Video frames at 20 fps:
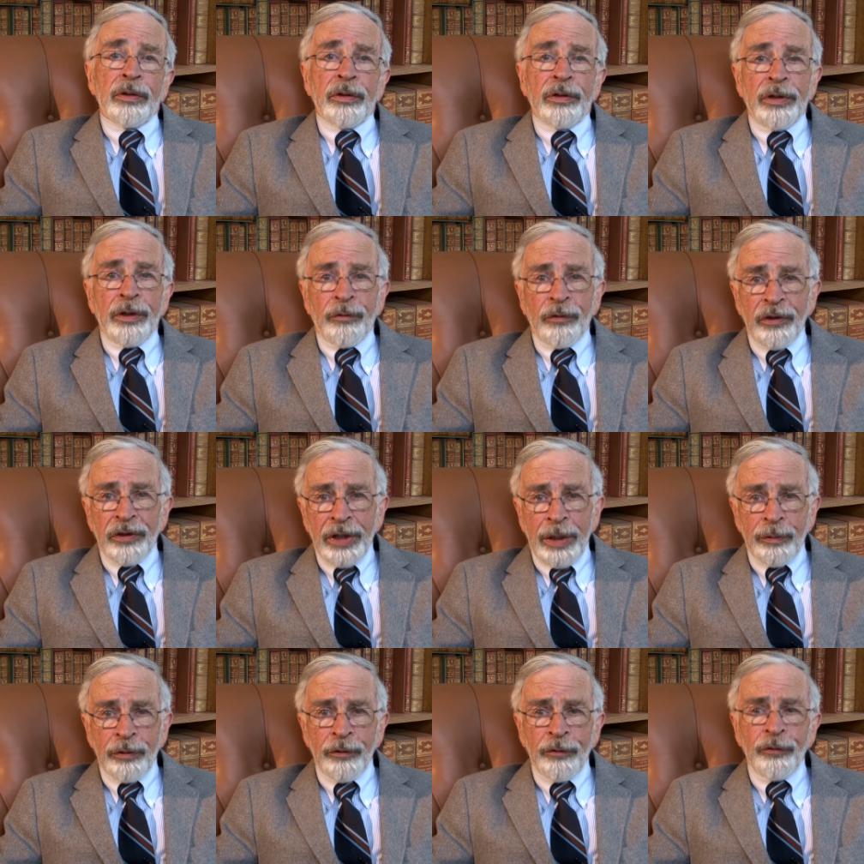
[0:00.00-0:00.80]
Different
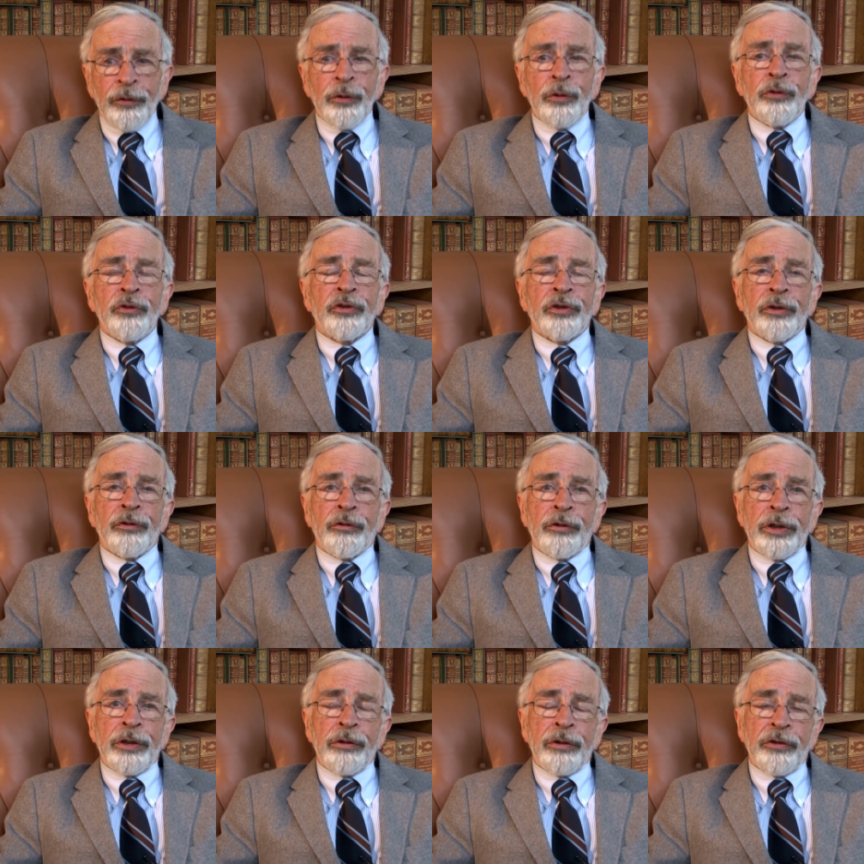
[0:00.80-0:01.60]
types of foods can
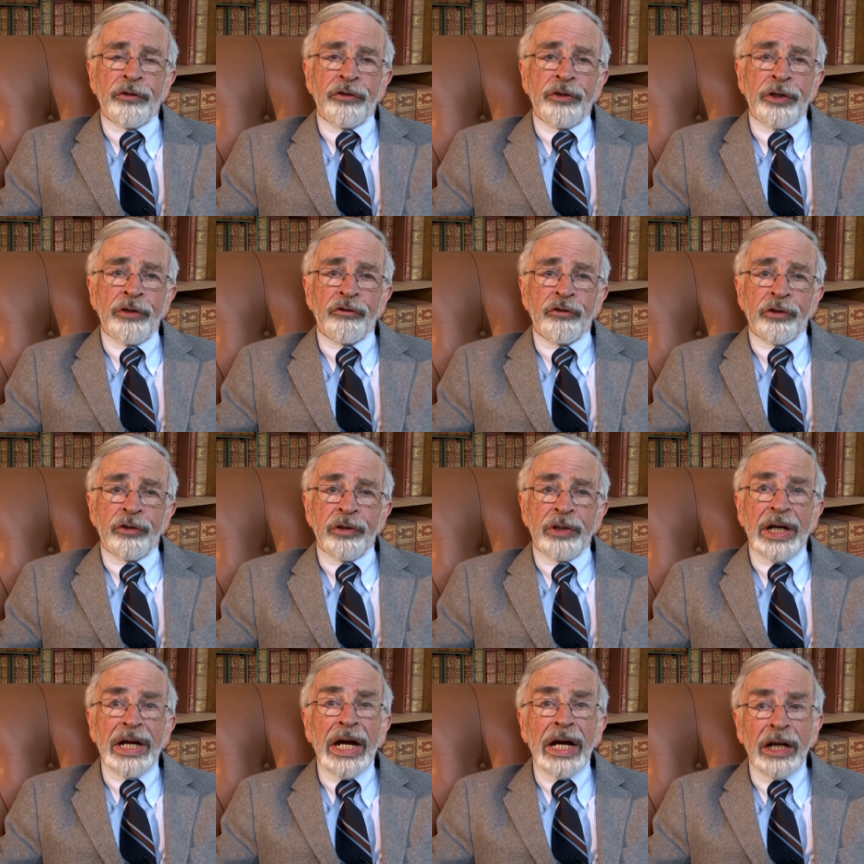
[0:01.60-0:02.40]
trigger a seizure.
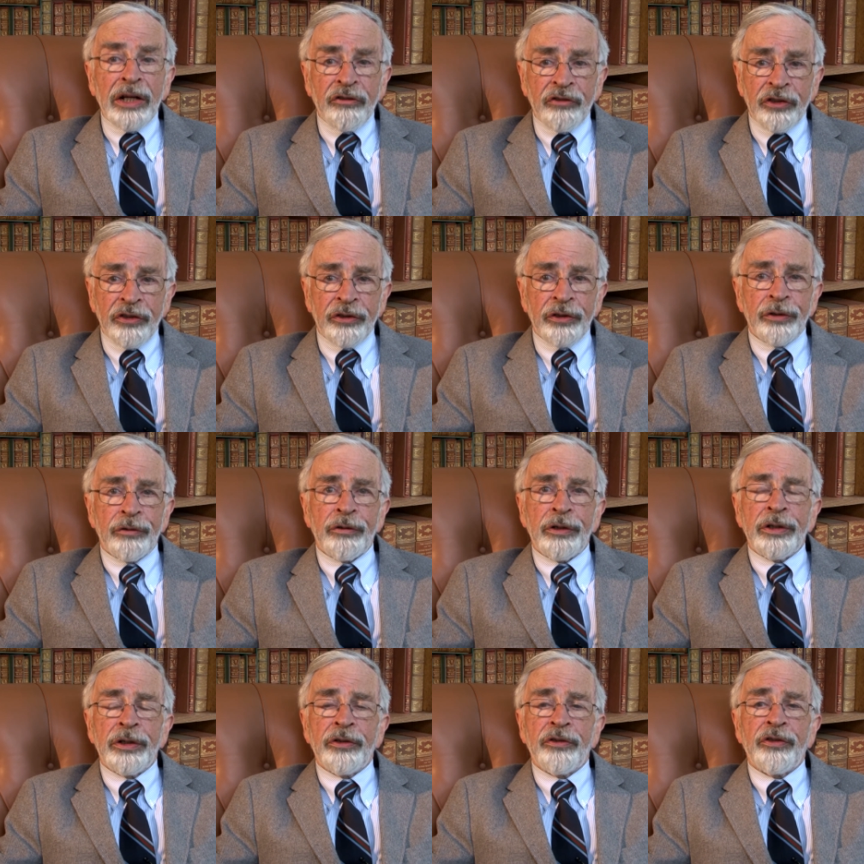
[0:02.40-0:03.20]
Allergies can
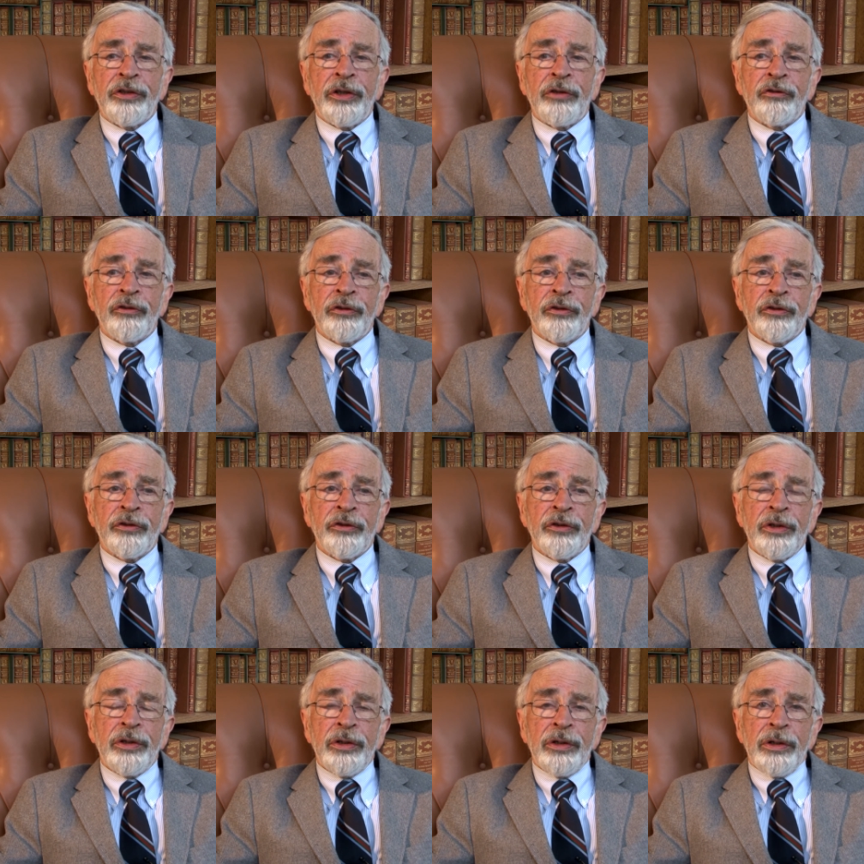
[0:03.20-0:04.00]
trigger seizures.
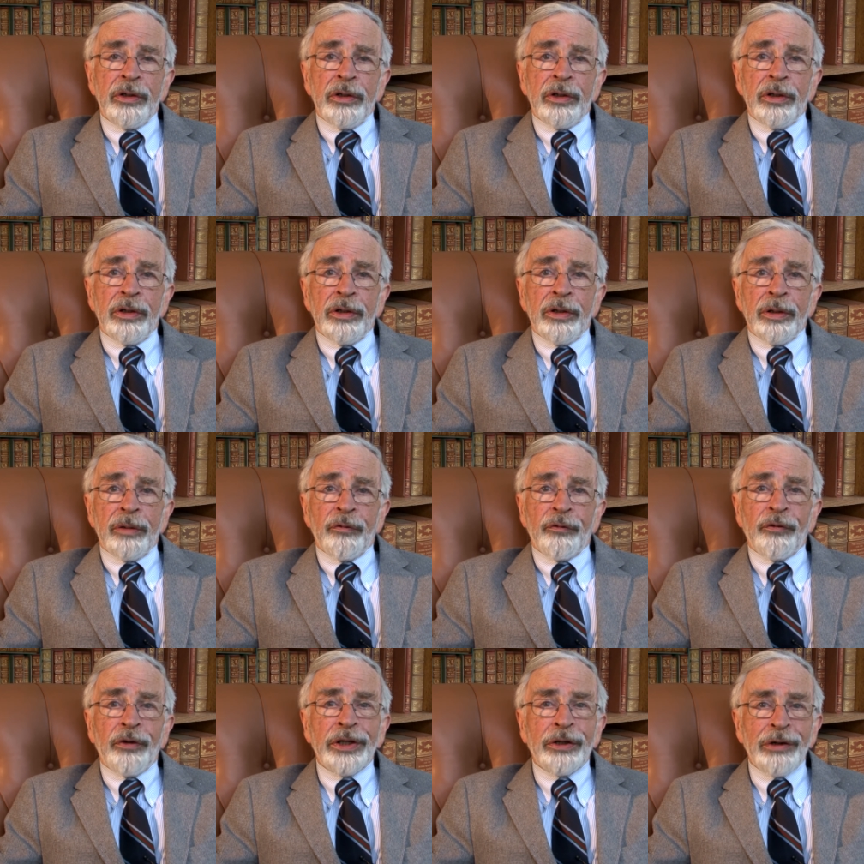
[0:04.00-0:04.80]

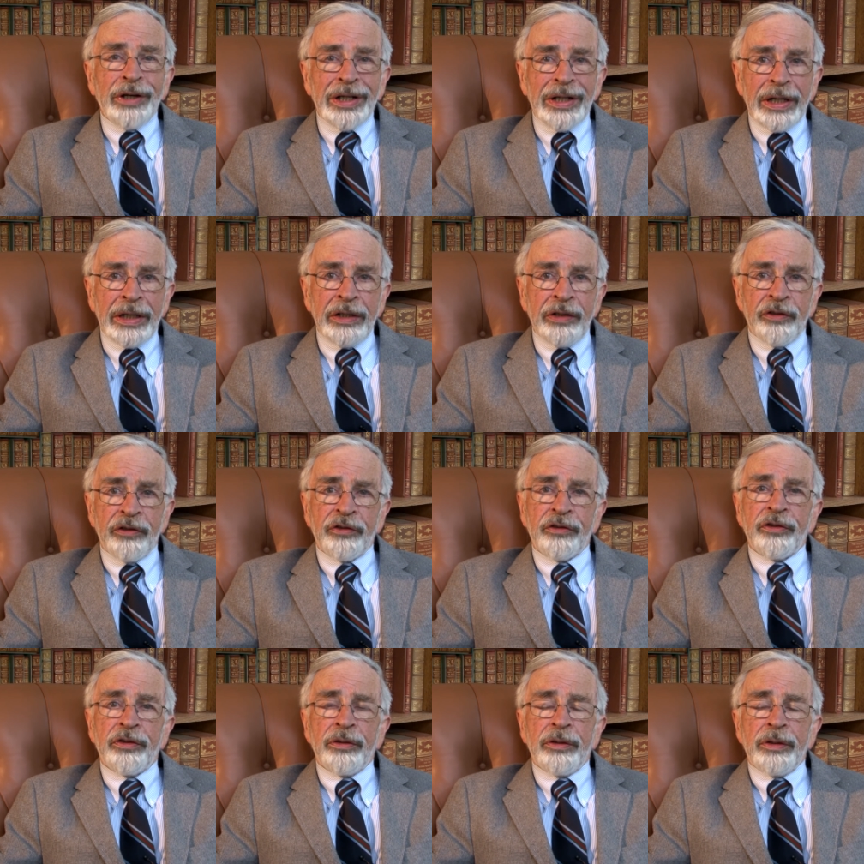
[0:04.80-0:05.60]
Flickering
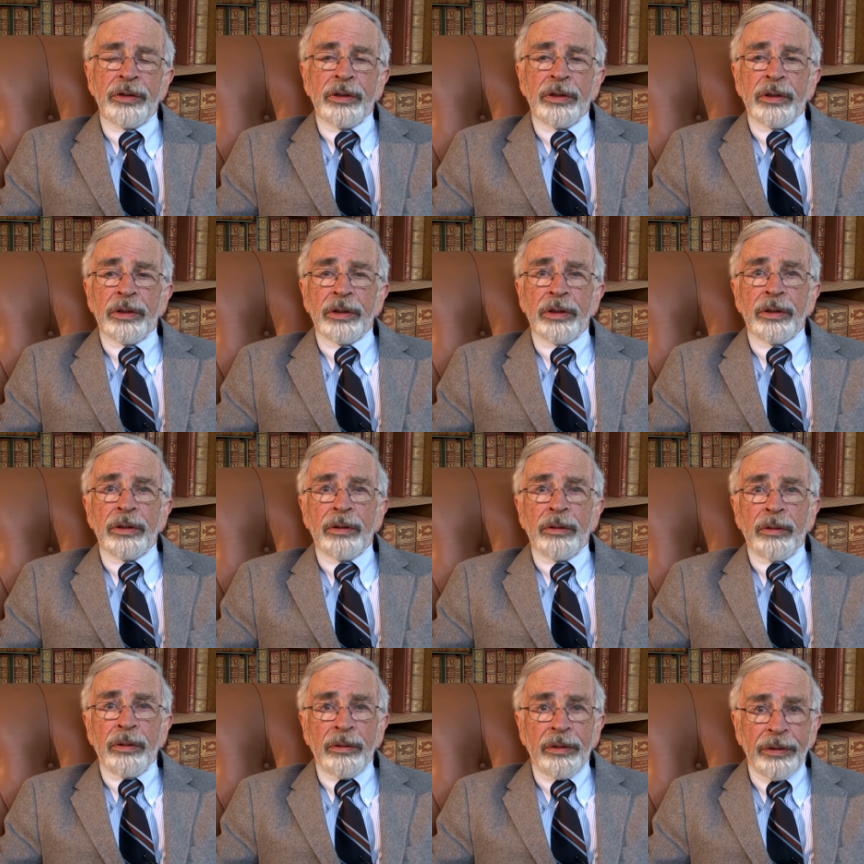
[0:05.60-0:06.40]
lights,
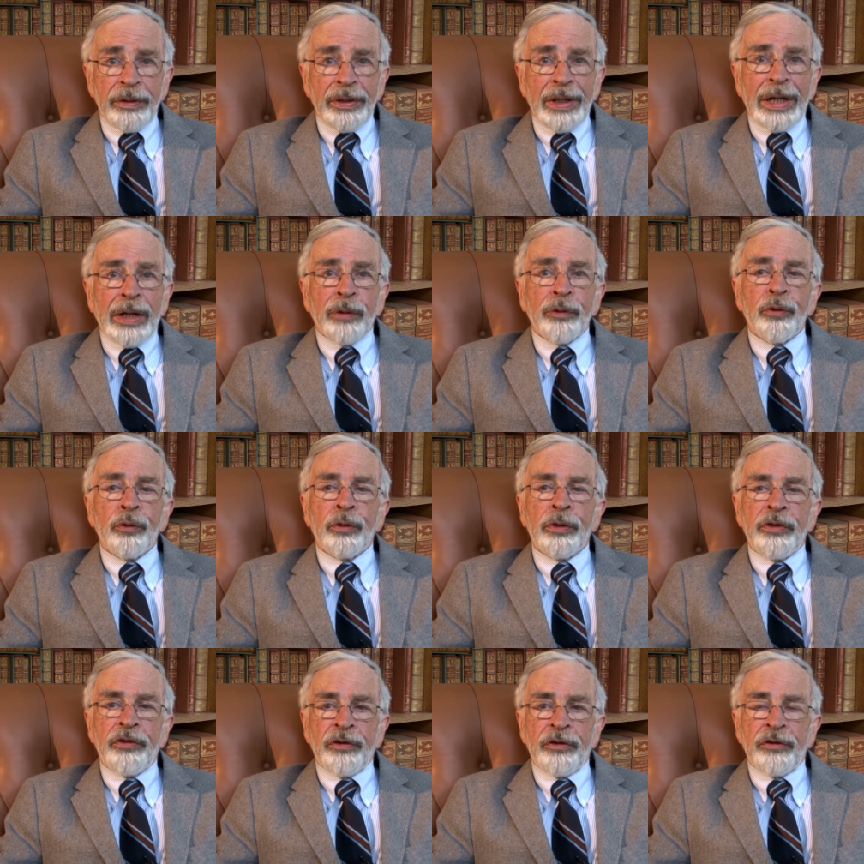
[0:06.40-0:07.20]
loud
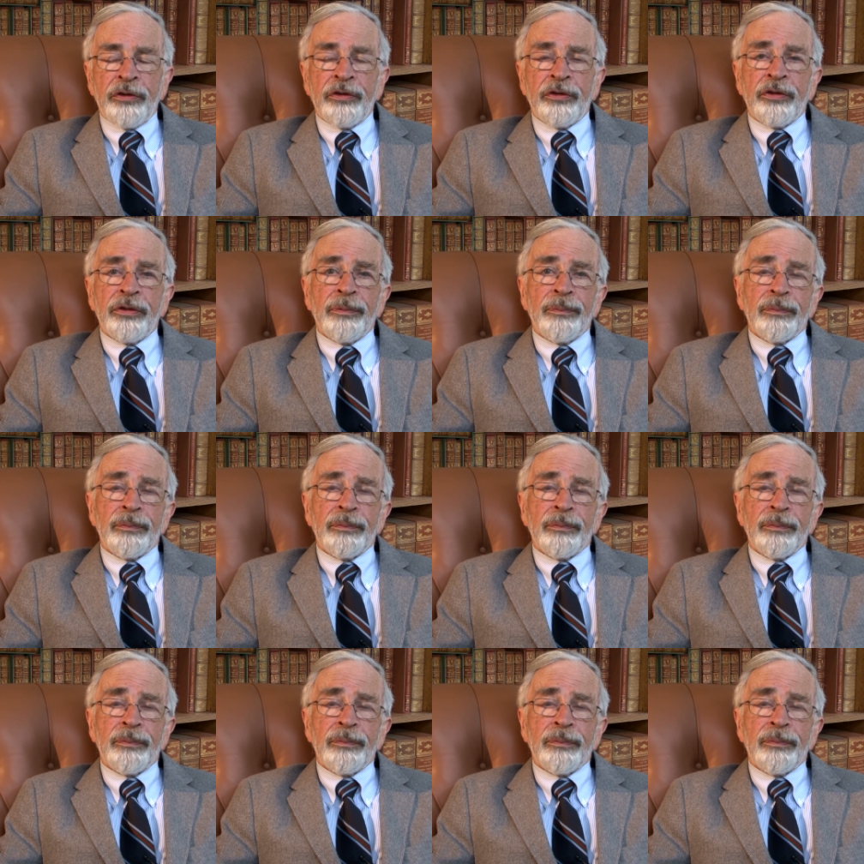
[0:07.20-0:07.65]
noises.